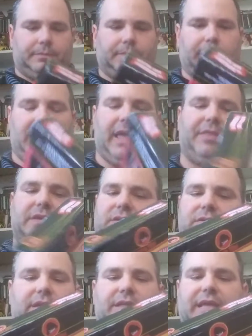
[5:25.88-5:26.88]
yeah, this
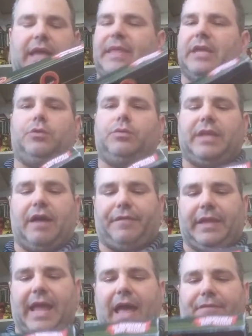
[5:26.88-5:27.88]
is a set that you
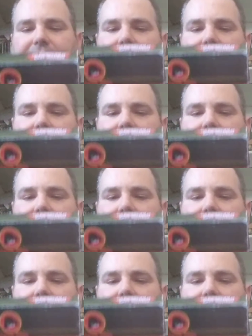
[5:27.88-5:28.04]
definitely have to